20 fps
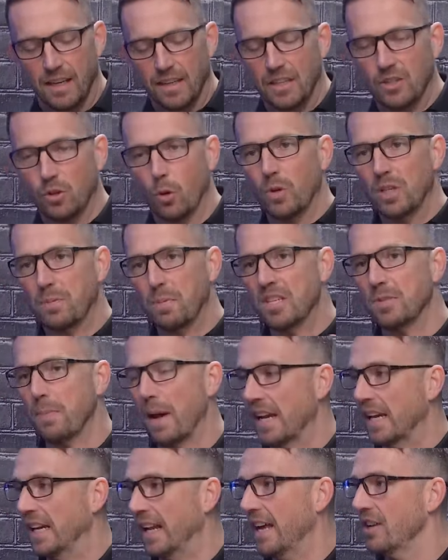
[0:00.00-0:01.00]
there's always been
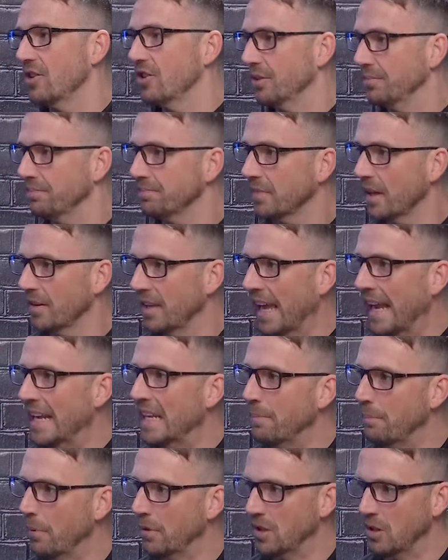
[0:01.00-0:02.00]
speculation. I think
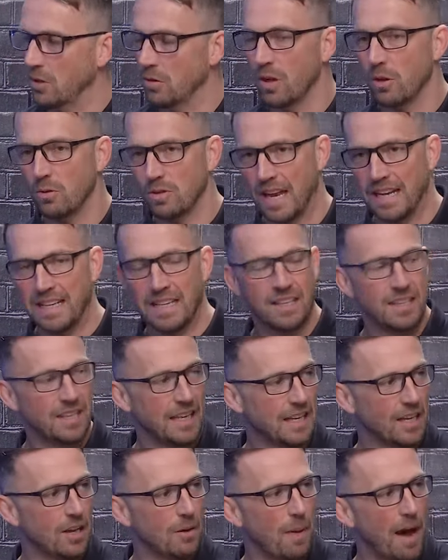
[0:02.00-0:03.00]
anybody who knows
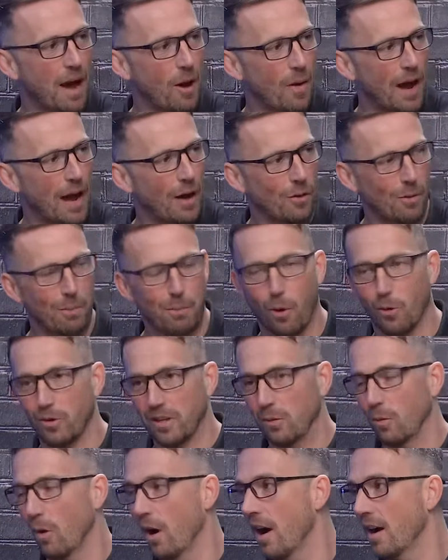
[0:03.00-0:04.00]
anything about how the
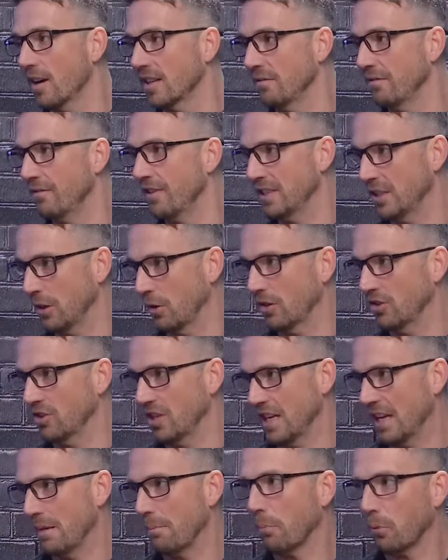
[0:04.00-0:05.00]
body works and
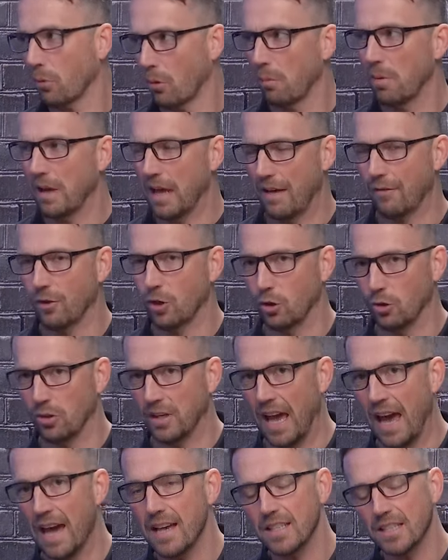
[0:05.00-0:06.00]
physiology can probably have a good
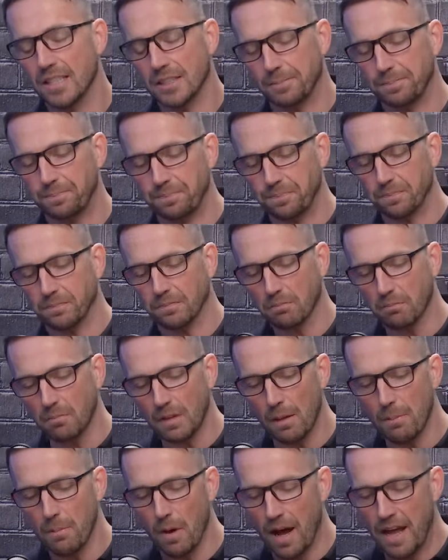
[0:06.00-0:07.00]
guess,
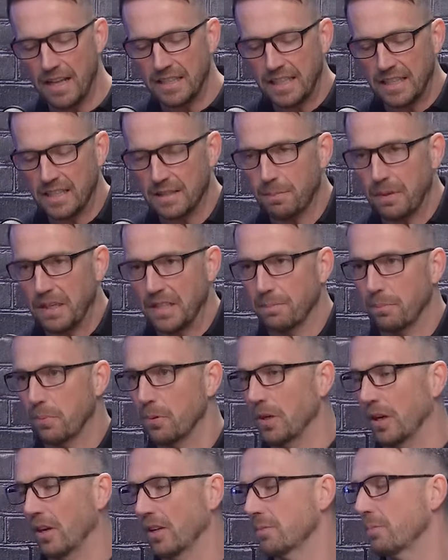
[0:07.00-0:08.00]
but it's
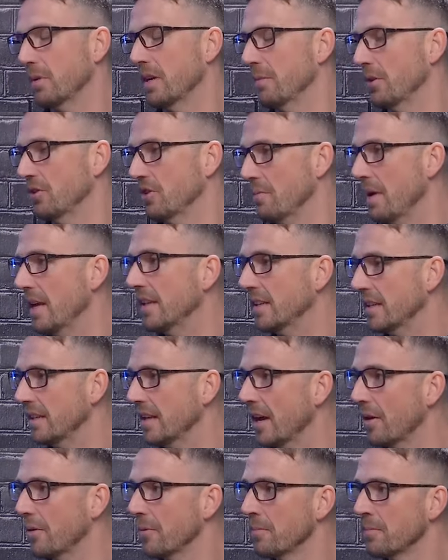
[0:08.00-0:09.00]
pretty much amazing
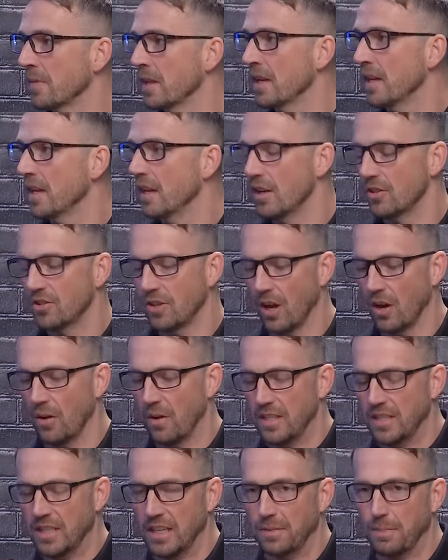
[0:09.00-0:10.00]
now. So
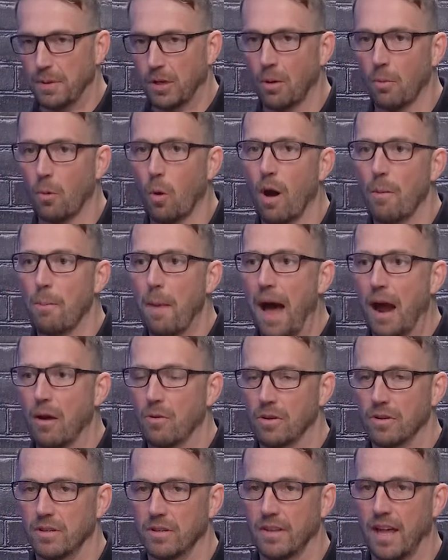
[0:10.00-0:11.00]
it's become quite
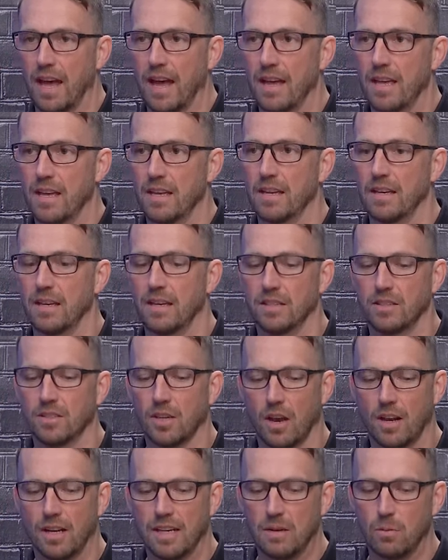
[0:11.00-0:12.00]
apparent that
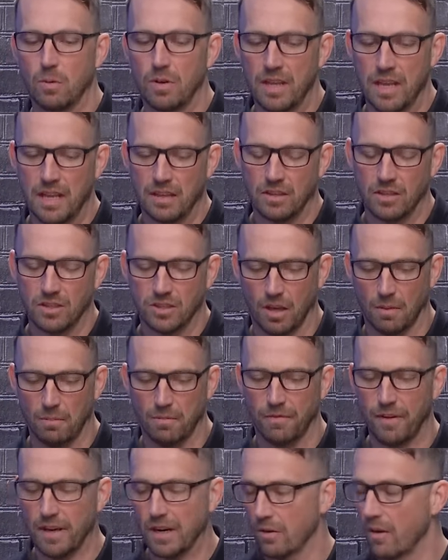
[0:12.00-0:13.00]
certainly within
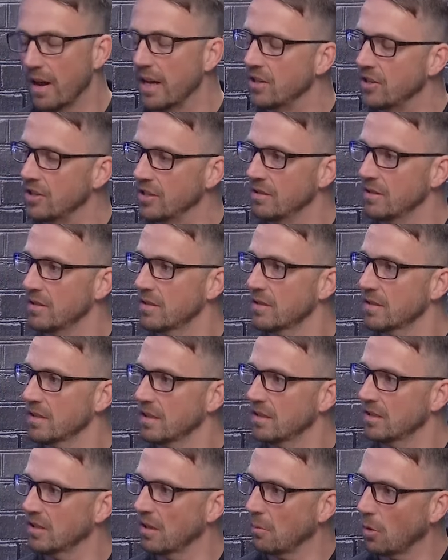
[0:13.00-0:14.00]
some federations
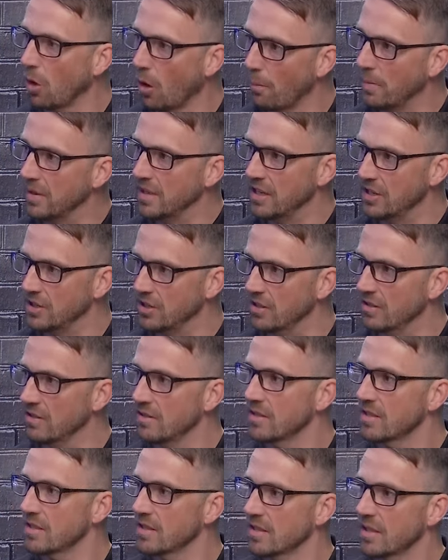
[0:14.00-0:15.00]
and some
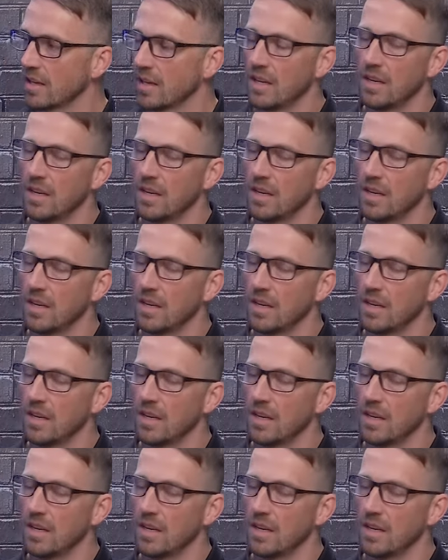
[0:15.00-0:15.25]
competitions,